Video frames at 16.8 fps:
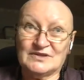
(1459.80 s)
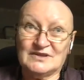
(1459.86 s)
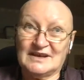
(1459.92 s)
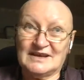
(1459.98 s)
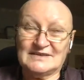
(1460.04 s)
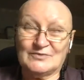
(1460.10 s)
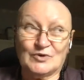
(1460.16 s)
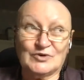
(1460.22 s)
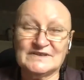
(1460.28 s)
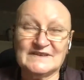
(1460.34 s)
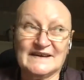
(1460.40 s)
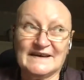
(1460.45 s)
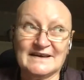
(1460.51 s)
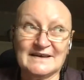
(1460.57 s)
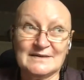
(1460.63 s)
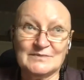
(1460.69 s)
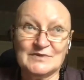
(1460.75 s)
At one
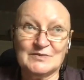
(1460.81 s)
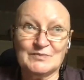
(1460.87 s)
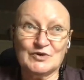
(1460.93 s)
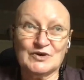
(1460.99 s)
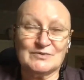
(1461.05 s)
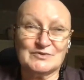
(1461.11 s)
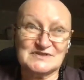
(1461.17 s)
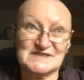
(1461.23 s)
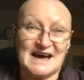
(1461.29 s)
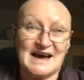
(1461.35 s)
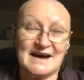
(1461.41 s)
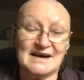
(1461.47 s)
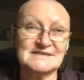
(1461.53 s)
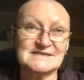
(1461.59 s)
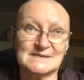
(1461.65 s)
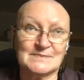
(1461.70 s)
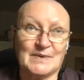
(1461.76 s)
time, the Buddha was
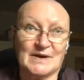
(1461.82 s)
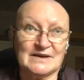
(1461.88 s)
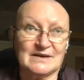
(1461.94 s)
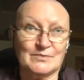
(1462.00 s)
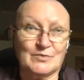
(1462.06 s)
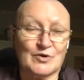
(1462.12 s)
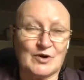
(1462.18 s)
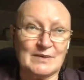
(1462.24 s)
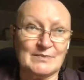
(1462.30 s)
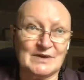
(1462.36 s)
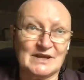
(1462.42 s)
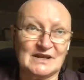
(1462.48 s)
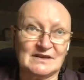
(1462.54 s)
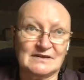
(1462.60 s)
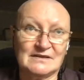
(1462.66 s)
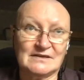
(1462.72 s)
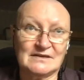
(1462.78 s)
asked by a
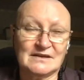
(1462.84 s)
Brahmin,